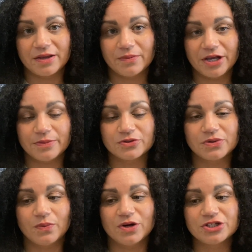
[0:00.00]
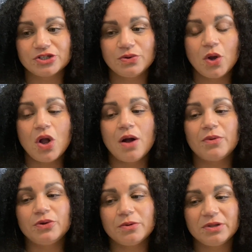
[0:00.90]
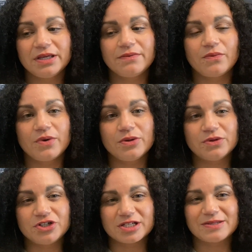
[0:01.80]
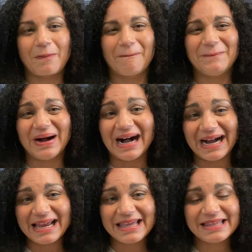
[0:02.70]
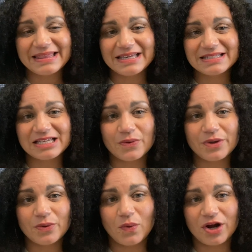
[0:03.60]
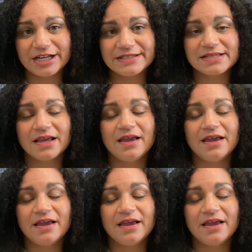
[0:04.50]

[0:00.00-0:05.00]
able to and want to. But normally we would just buy the things that we want